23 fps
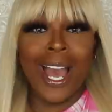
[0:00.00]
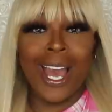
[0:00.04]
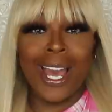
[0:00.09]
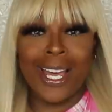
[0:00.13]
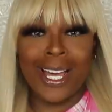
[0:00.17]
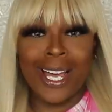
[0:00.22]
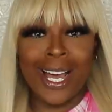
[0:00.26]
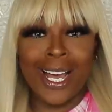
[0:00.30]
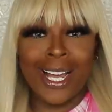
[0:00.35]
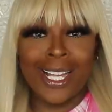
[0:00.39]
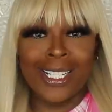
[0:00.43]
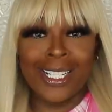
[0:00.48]

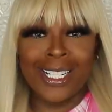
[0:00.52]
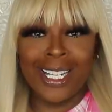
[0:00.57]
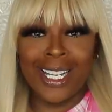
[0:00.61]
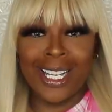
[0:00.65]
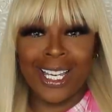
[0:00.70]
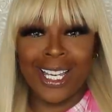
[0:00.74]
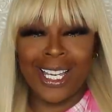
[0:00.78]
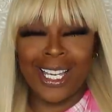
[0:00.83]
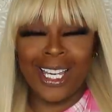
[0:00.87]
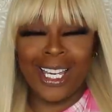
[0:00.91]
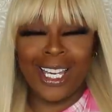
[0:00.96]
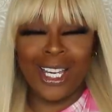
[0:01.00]
Hey guys,
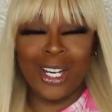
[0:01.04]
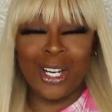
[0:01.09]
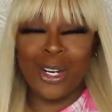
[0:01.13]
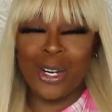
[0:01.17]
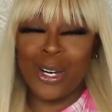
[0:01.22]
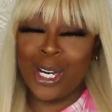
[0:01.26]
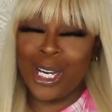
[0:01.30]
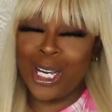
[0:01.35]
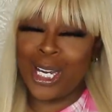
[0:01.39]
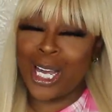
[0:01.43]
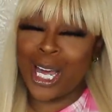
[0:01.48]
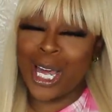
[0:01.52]
Nikki
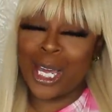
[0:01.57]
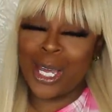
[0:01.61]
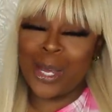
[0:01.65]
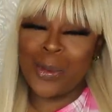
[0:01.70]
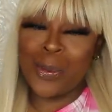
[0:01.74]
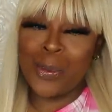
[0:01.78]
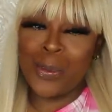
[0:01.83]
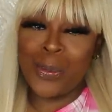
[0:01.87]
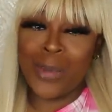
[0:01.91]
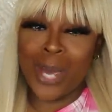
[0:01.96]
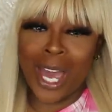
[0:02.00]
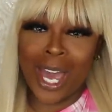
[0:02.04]
here and I
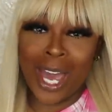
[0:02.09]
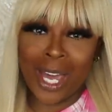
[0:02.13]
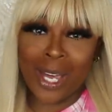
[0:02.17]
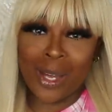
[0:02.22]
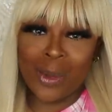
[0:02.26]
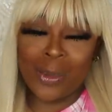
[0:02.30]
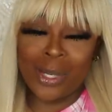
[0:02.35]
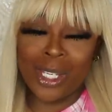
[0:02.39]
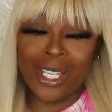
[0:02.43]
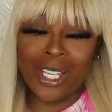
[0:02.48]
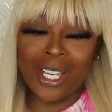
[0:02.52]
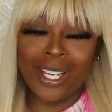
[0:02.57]
am back
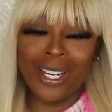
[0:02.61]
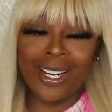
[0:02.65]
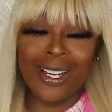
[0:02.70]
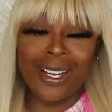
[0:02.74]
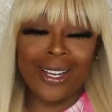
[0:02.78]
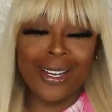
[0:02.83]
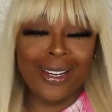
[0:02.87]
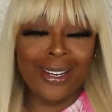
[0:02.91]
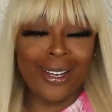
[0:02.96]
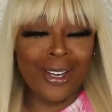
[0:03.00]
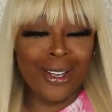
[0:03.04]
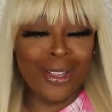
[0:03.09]
with yet
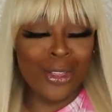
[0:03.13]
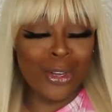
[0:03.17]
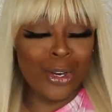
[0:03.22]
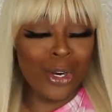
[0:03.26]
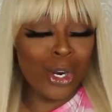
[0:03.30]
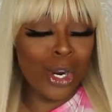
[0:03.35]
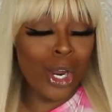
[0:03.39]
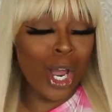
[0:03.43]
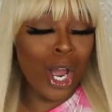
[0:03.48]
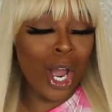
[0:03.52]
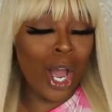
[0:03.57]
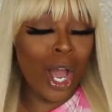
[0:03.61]

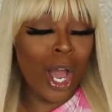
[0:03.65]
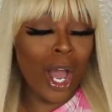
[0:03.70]
another